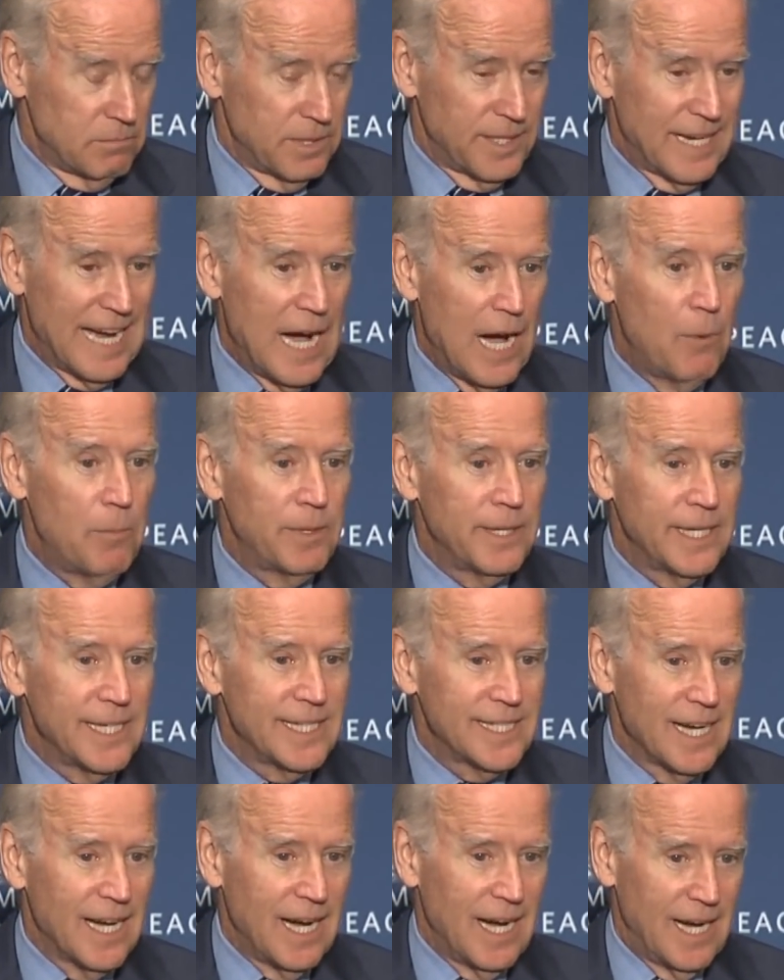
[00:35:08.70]
But how
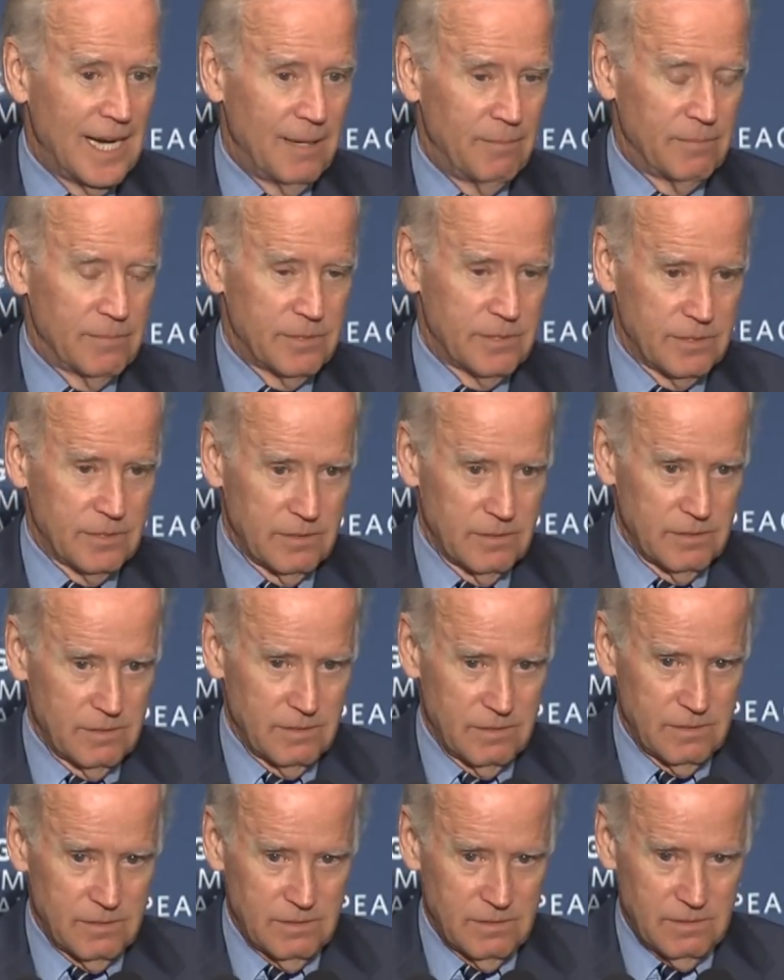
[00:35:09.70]
many times
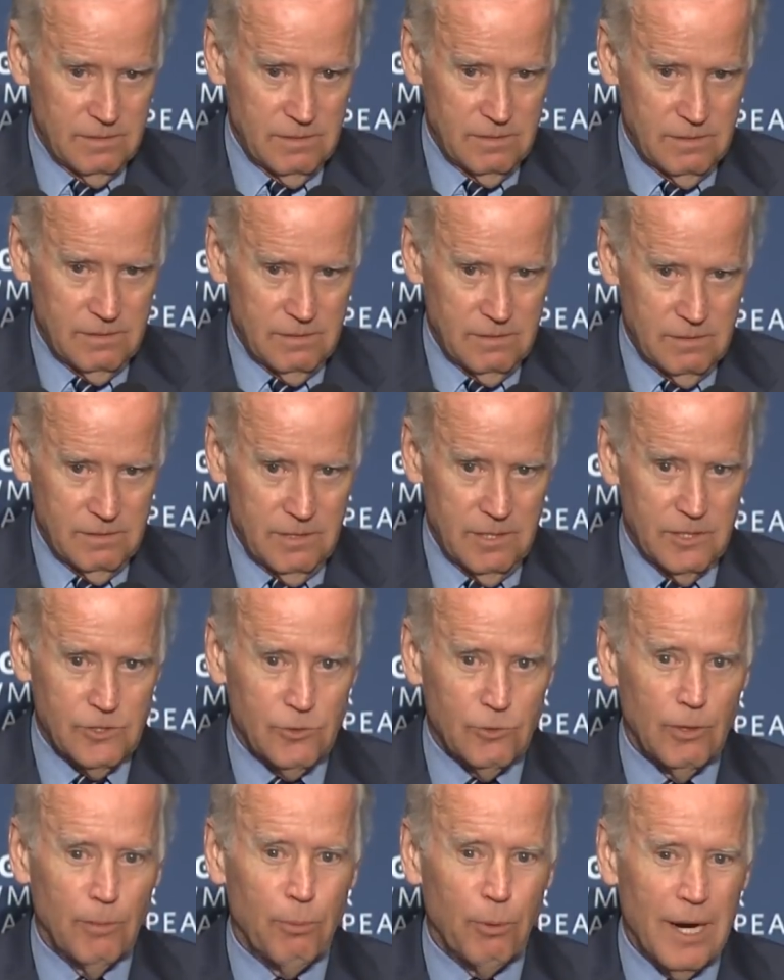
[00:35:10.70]

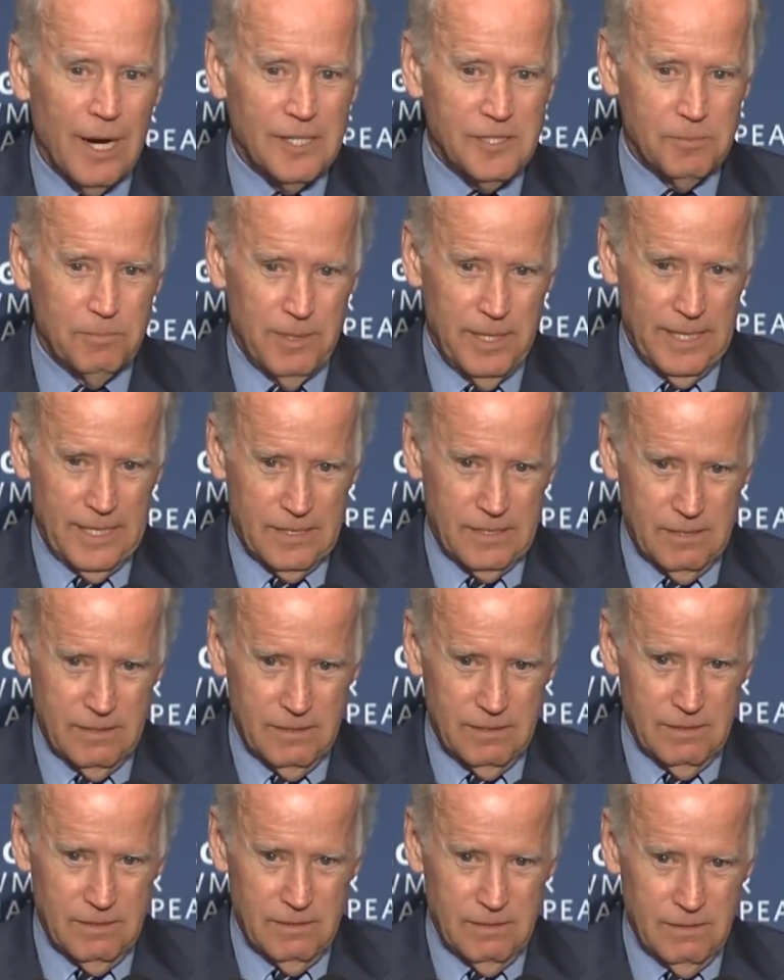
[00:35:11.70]
is there a prospect
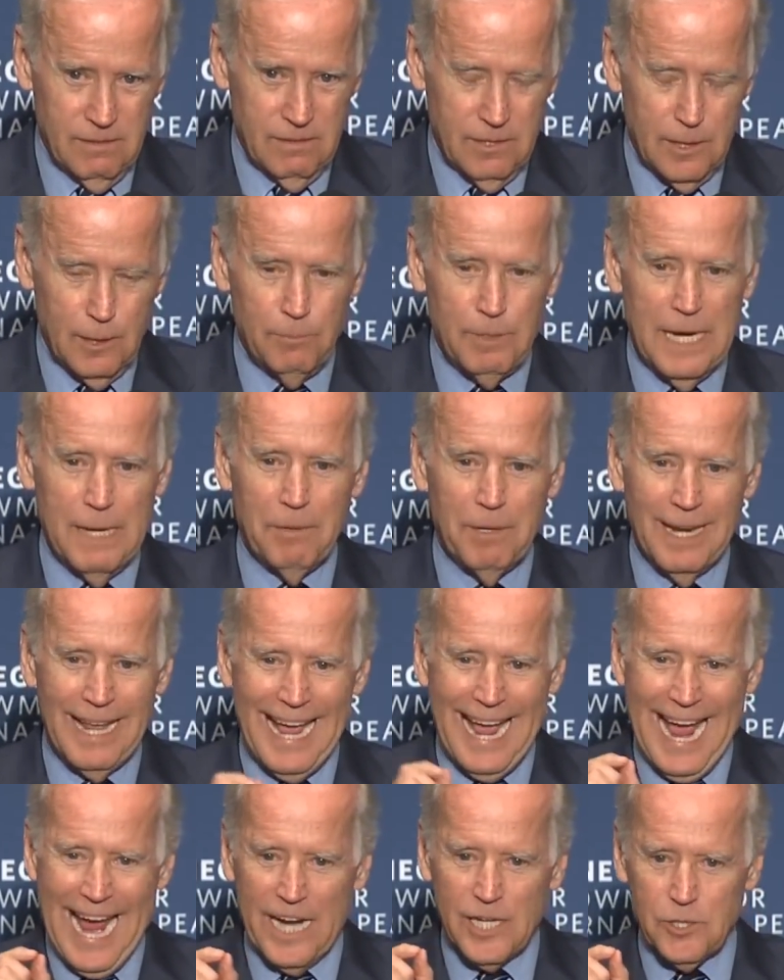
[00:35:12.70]
to be able to
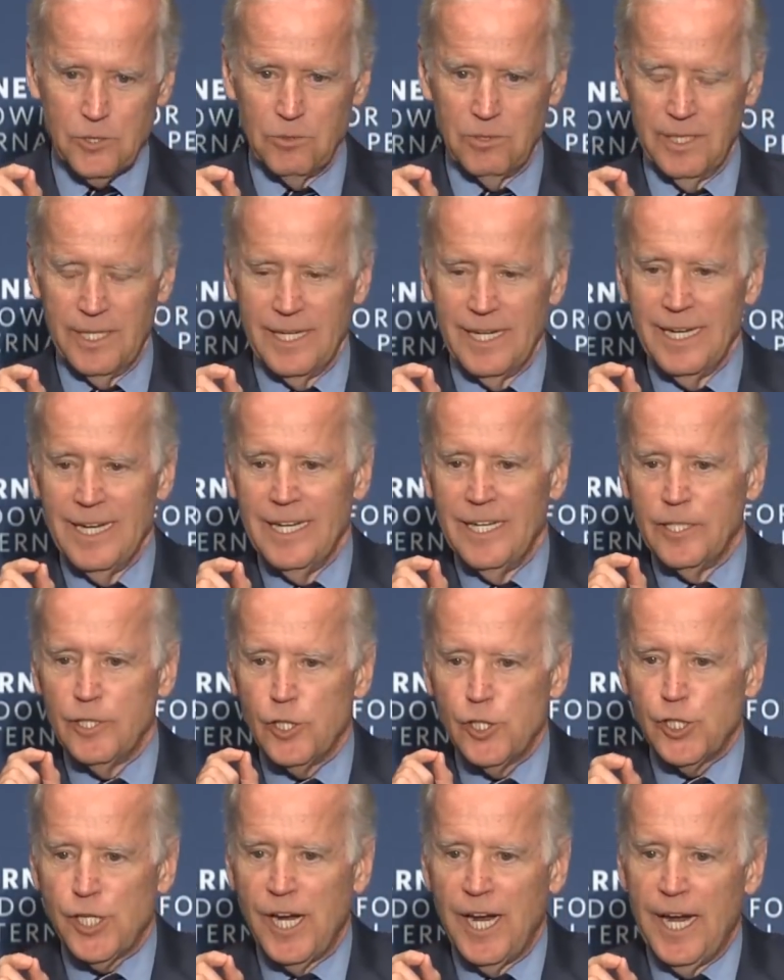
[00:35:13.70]
actually
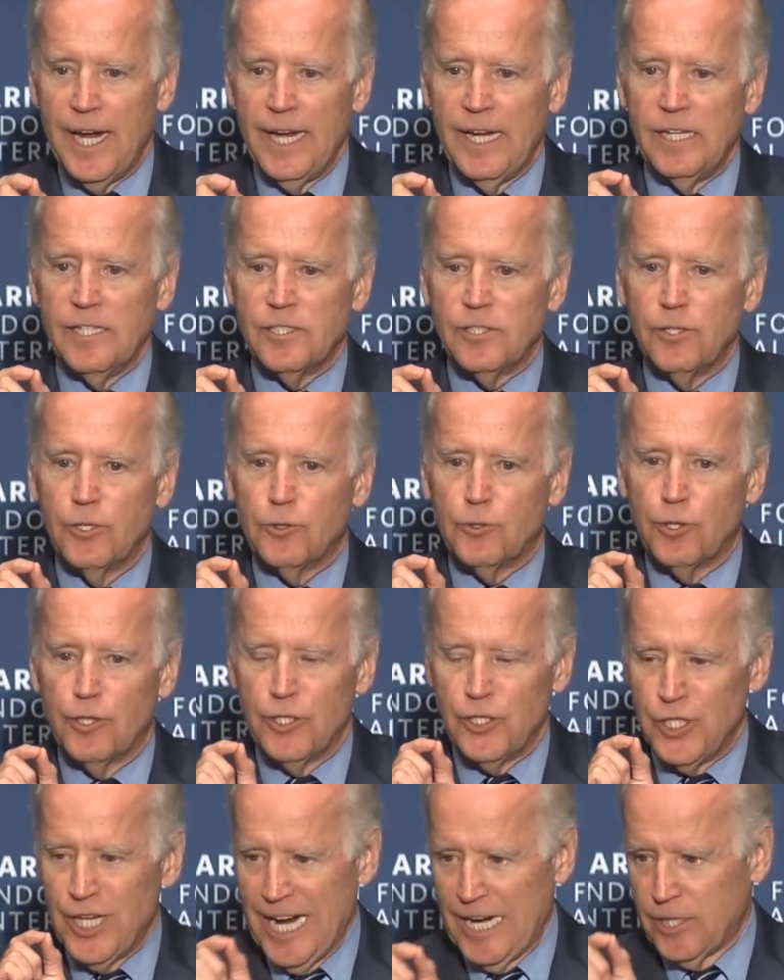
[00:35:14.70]
change the
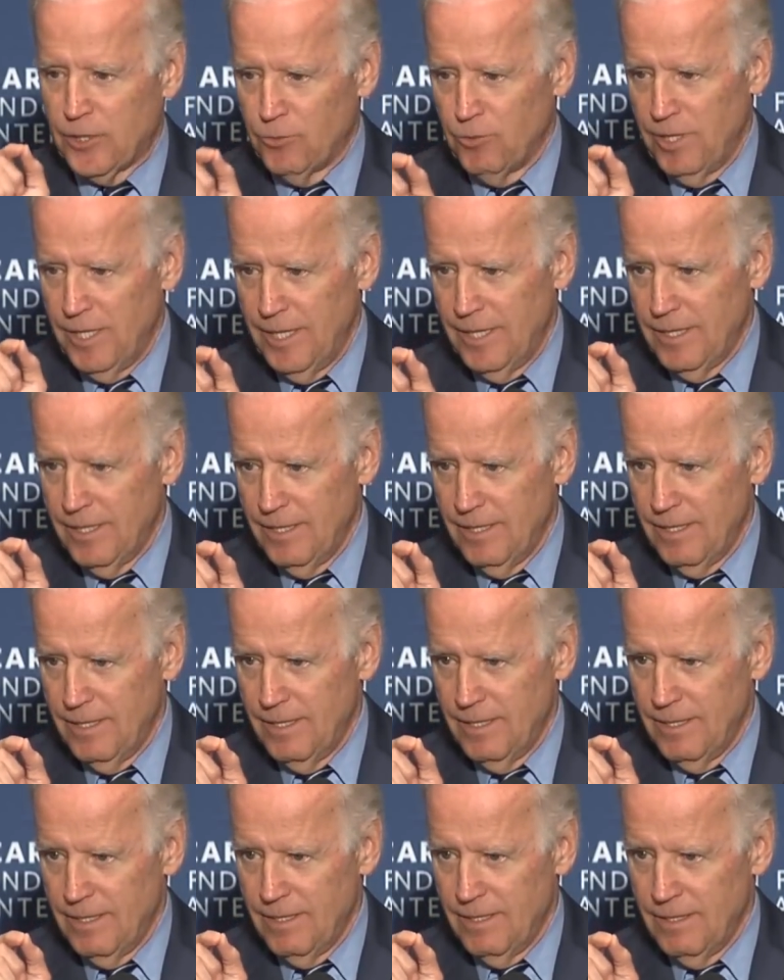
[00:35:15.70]
trajectory
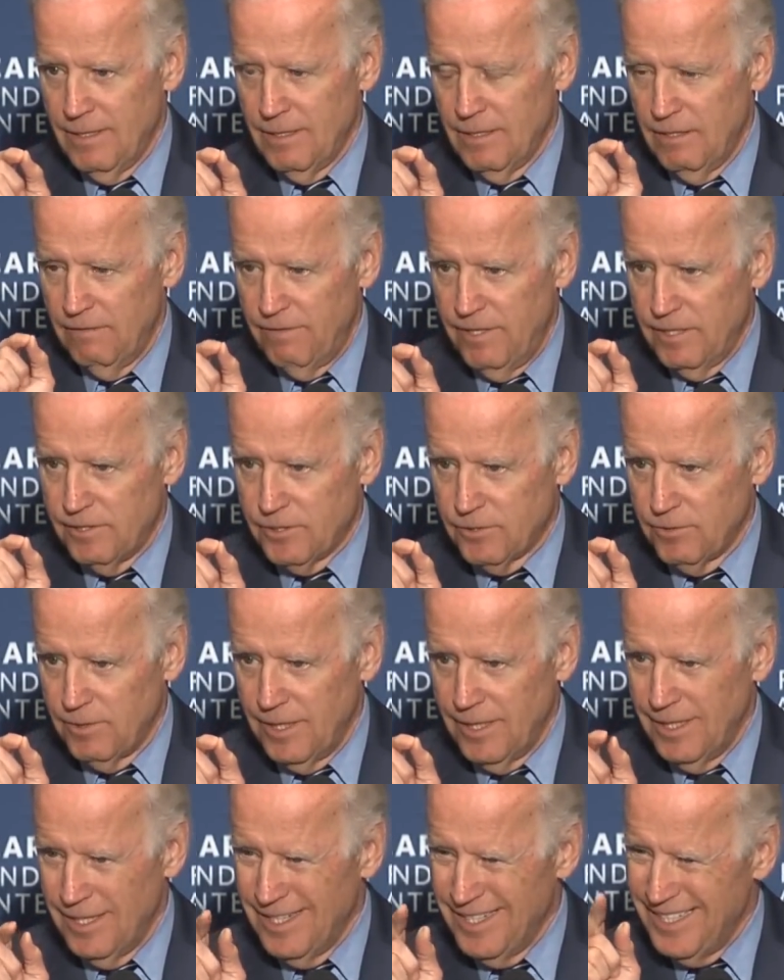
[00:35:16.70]
of
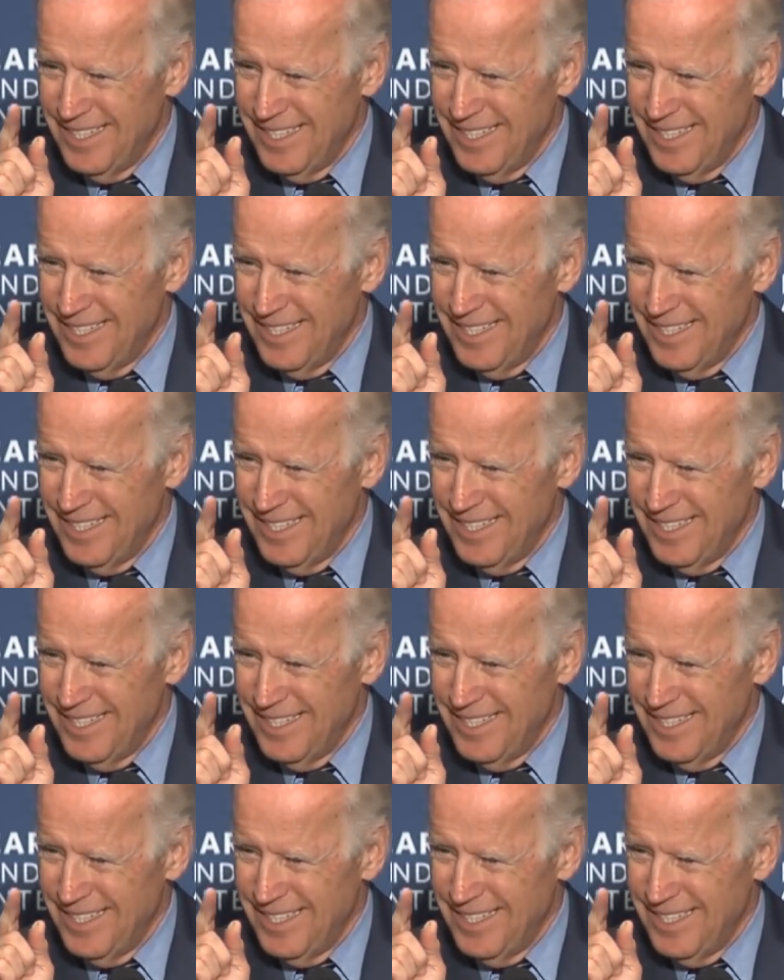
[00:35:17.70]
history?